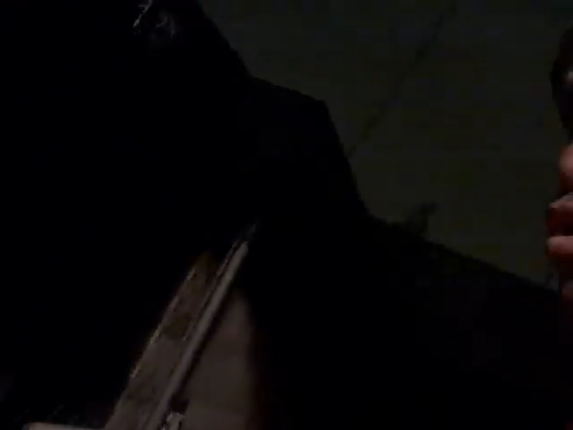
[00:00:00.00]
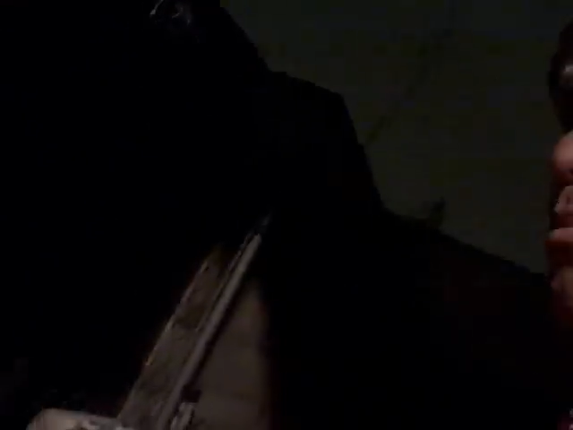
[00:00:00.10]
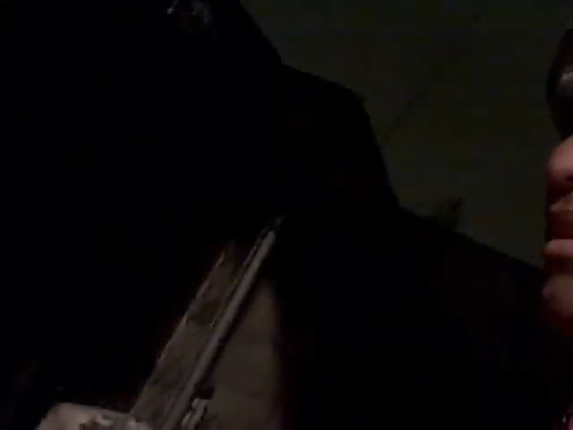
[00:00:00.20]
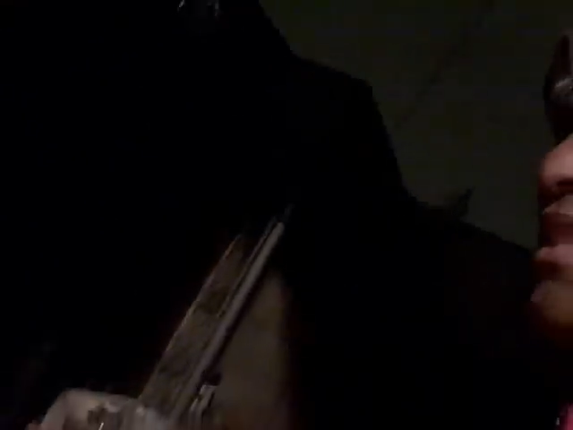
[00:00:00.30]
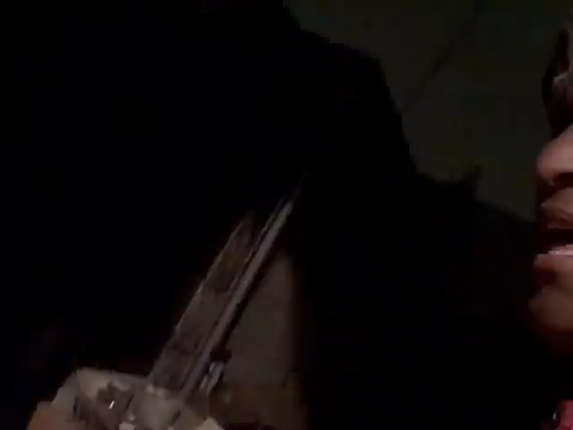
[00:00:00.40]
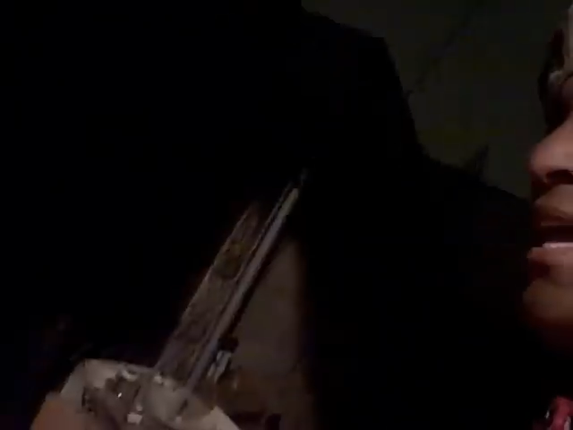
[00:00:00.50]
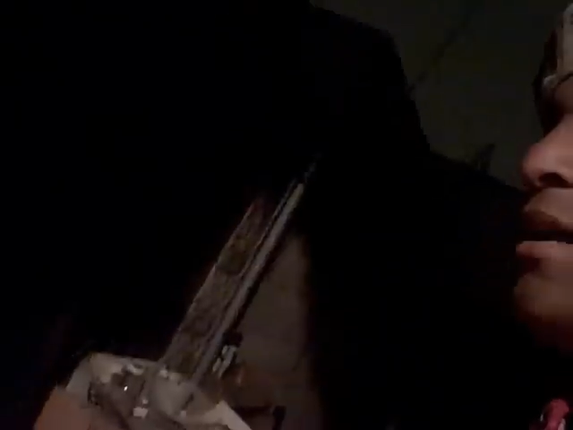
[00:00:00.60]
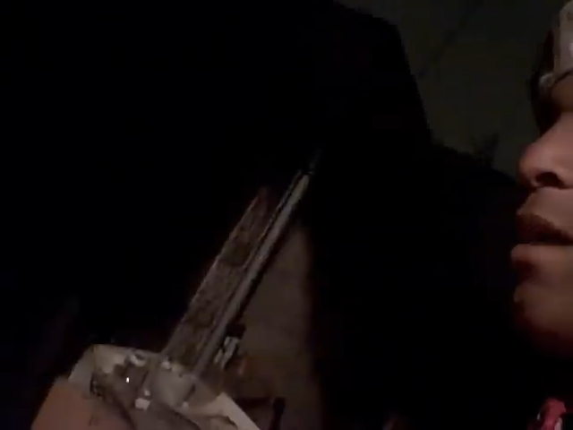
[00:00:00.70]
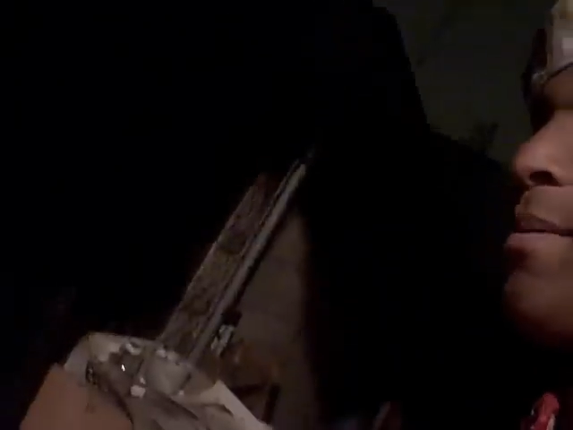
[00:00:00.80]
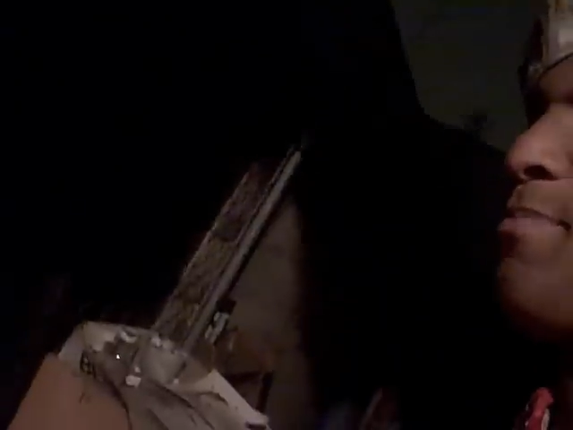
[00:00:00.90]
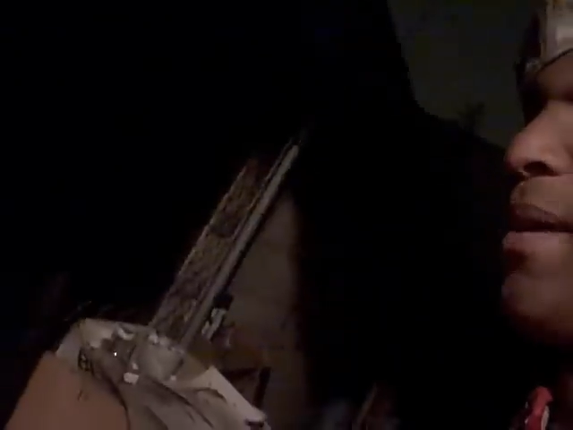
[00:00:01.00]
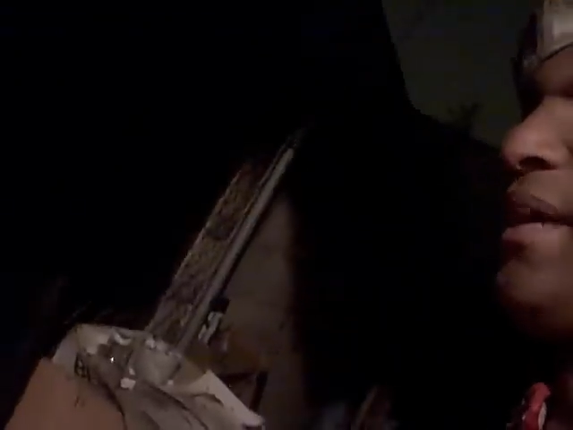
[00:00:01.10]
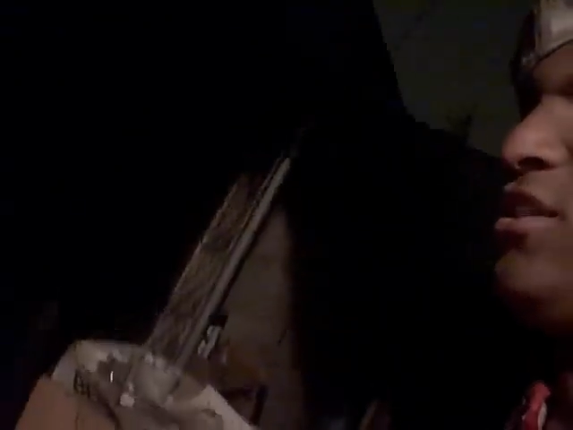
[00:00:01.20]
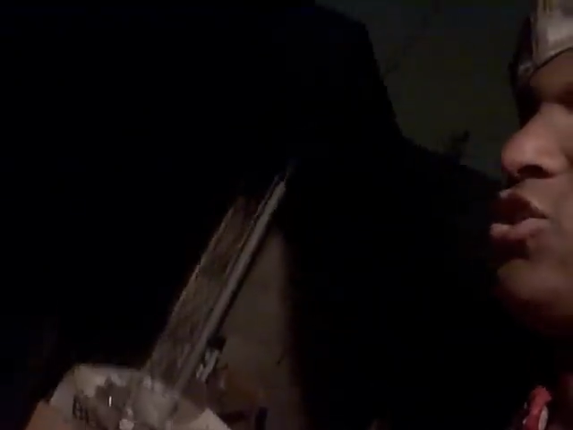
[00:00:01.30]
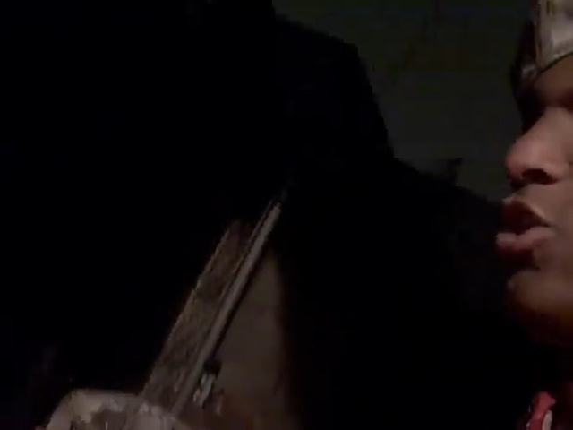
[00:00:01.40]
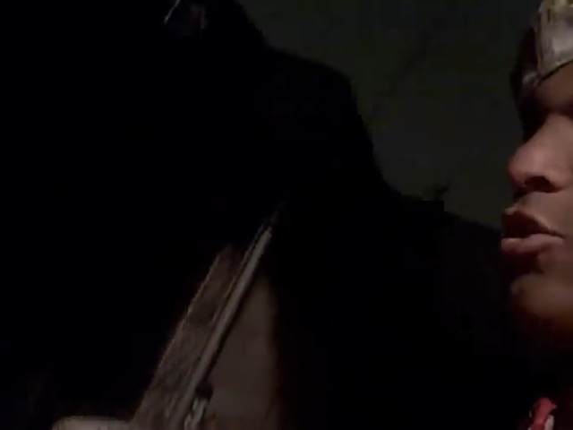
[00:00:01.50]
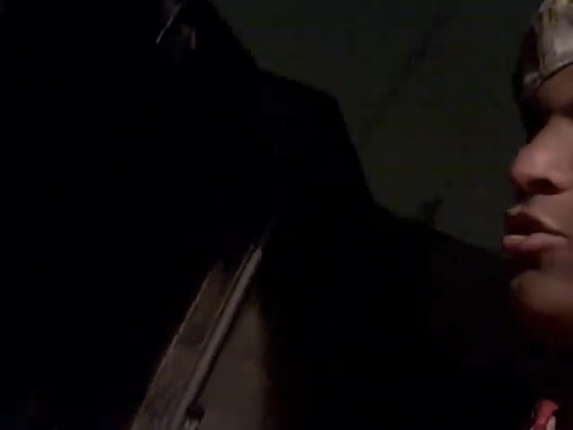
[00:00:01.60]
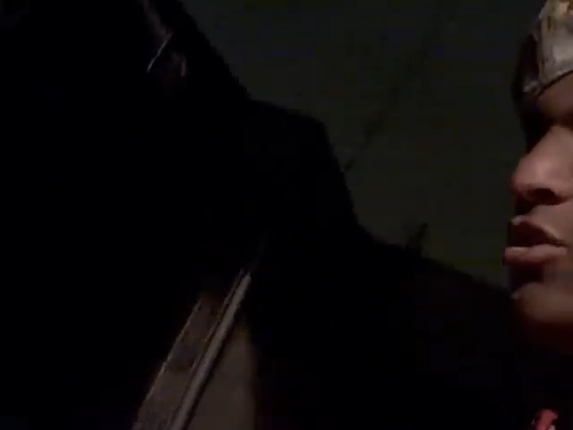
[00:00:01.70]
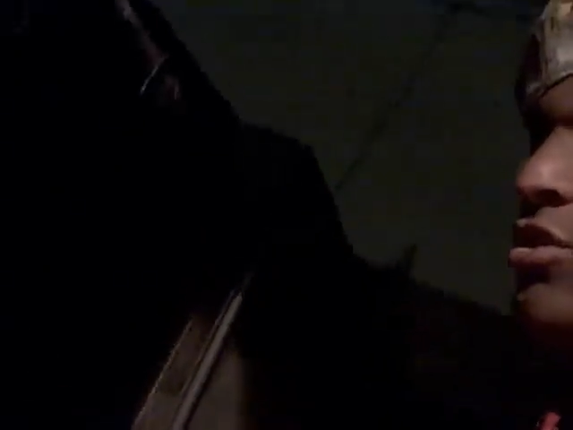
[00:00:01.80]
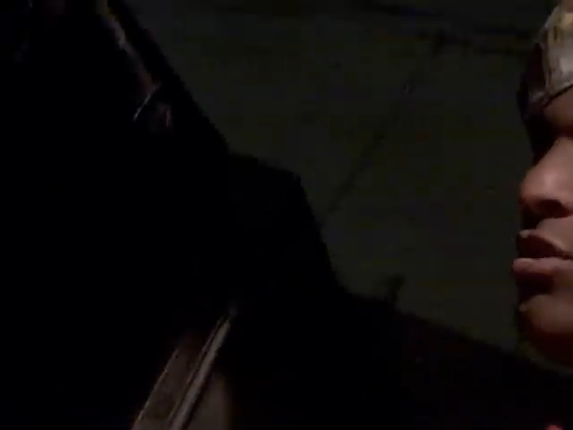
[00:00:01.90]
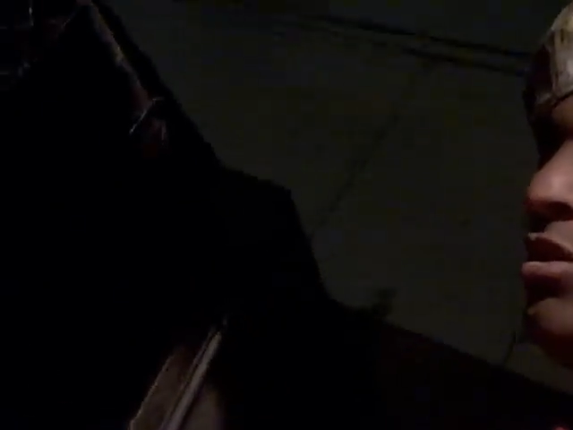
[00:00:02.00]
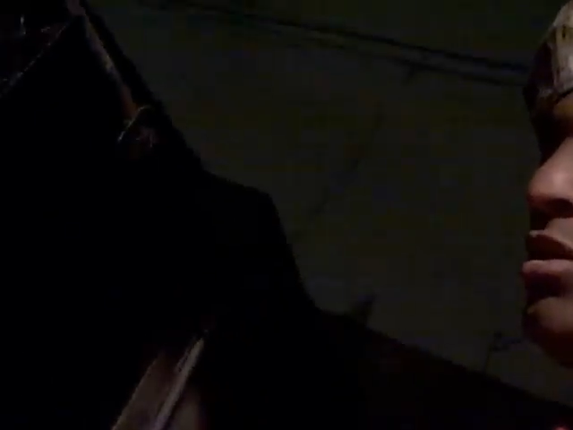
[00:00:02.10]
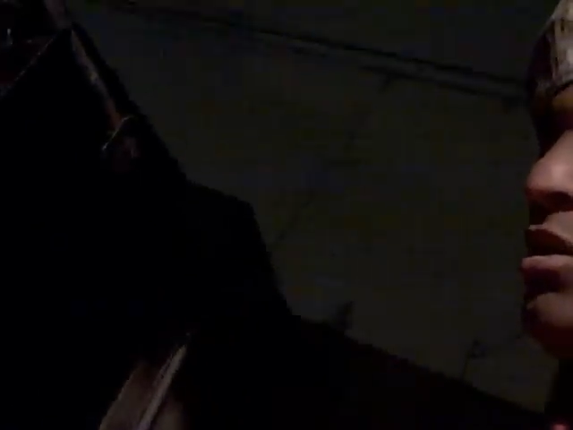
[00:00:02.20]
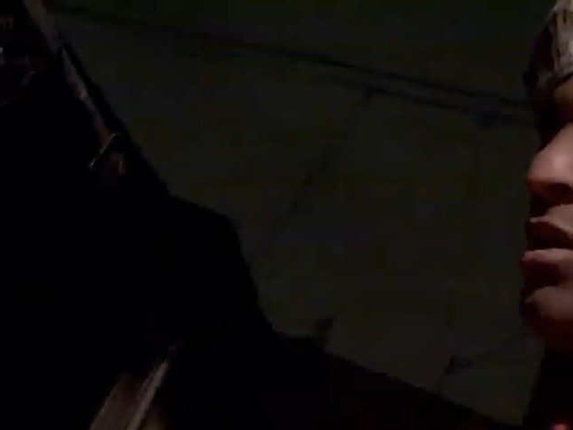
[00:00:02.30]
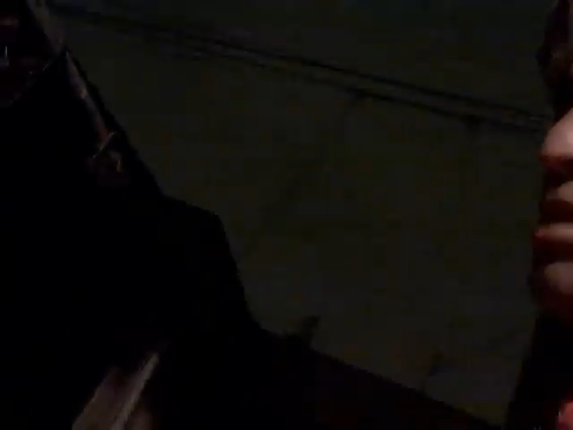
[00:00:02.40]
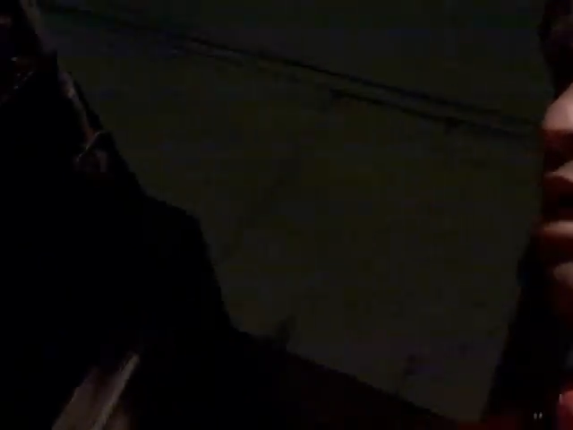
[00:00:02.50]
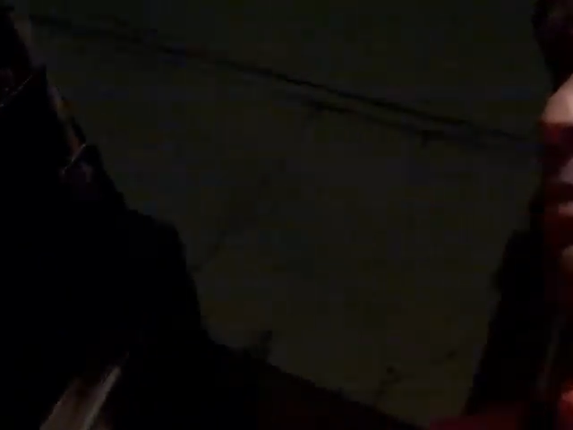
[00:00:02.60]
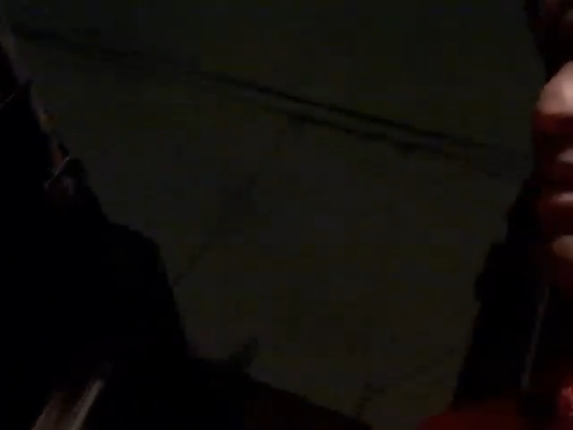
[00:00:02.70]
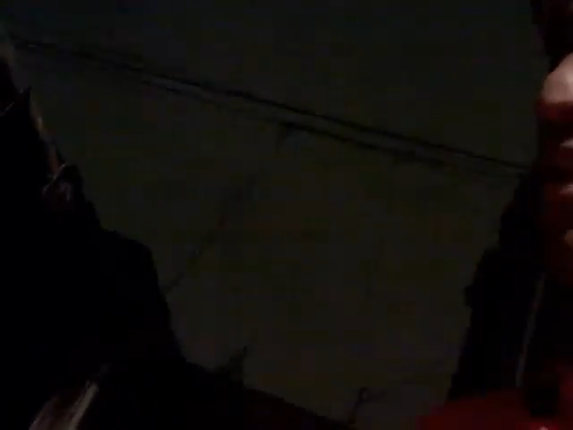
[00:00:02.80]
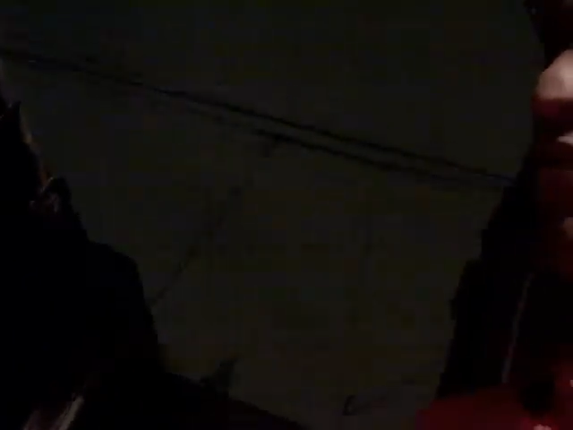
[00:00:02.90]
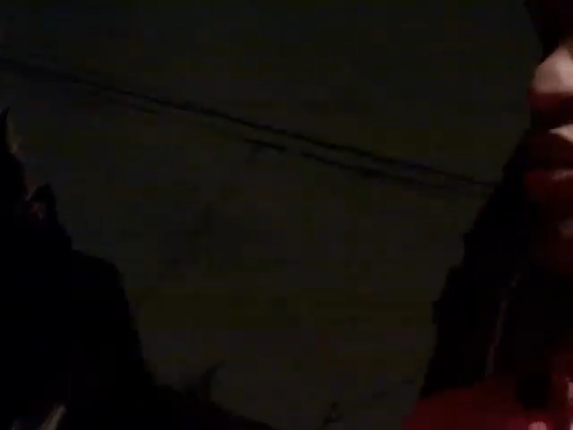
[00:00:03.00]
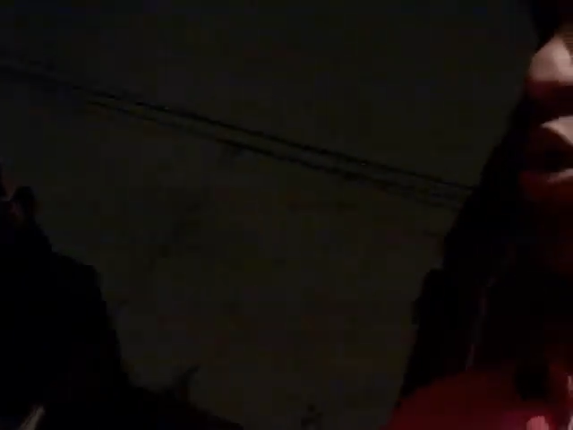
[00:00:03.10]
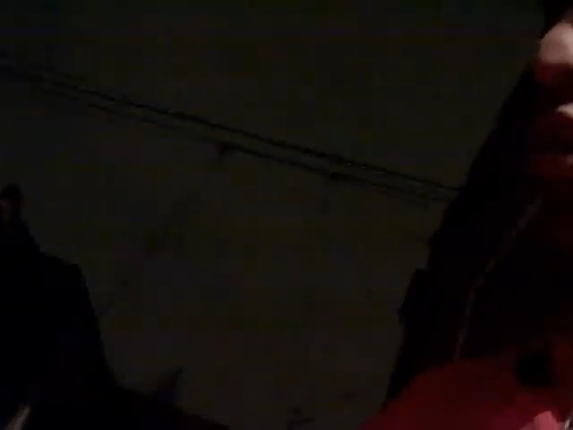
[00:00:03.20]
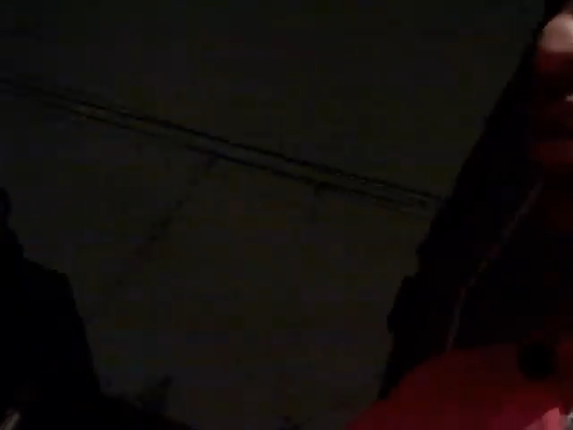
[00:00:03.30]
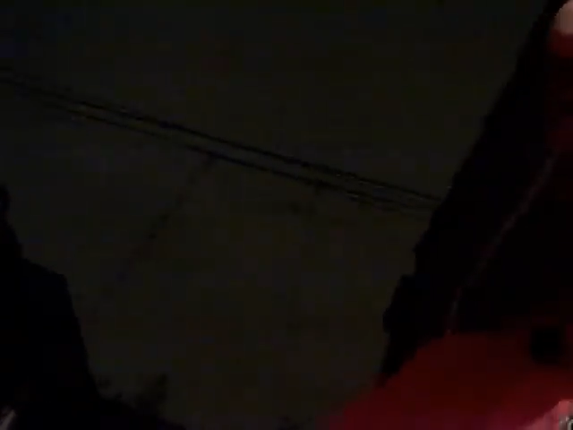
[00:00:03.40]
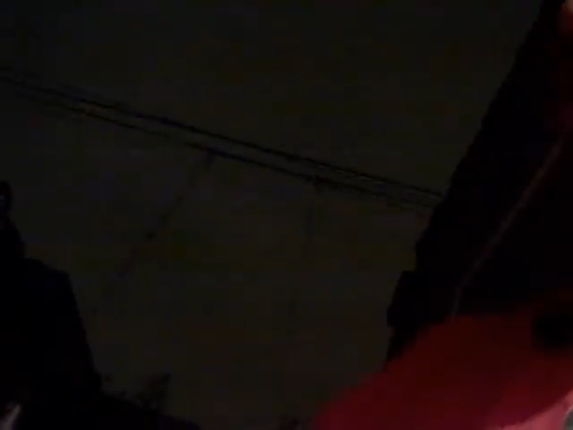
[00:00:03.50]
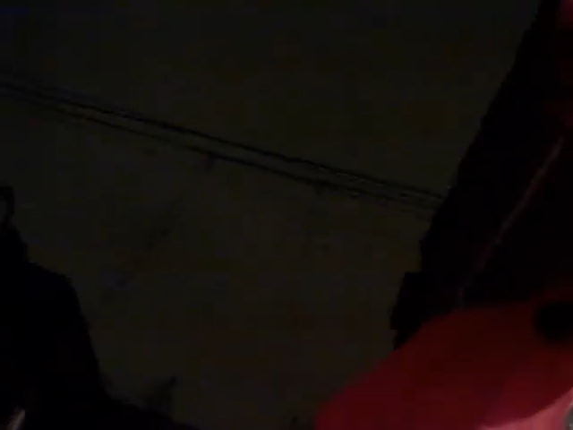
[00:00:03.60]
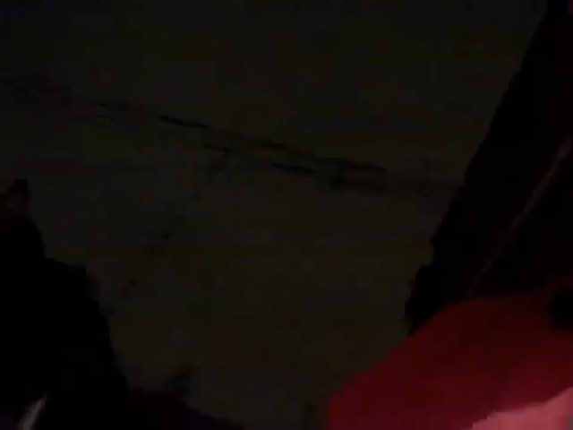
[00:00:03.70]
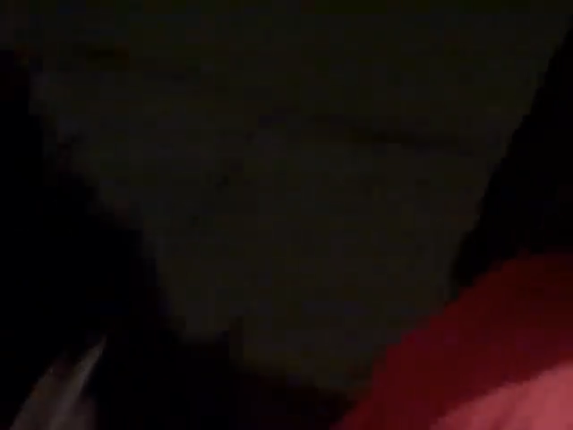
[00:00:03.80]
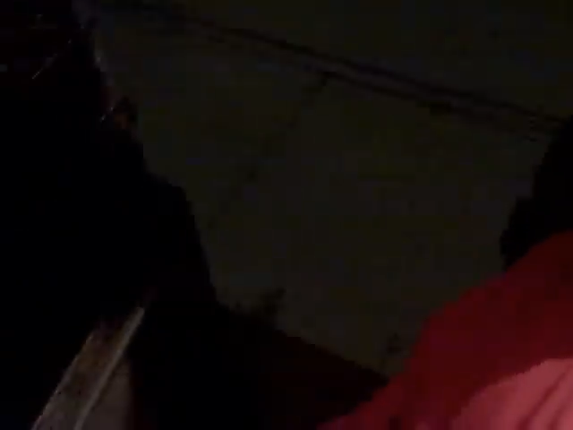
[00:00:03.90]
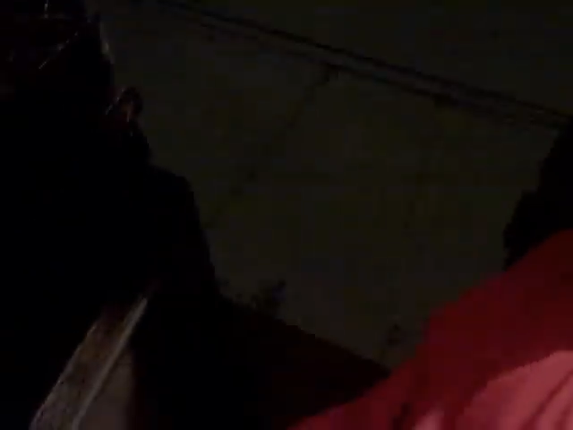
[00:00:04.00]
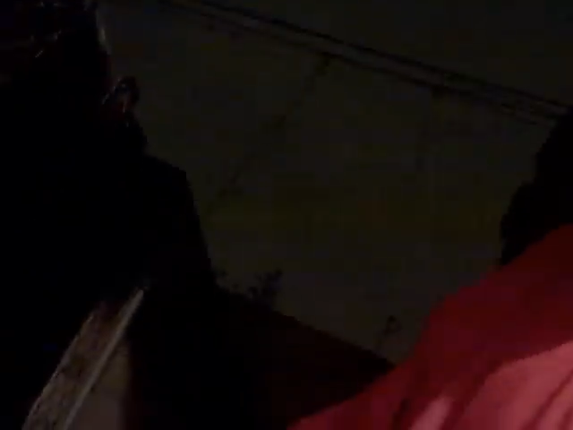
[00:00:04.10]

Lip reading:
No face is visible, so there are no lips to read.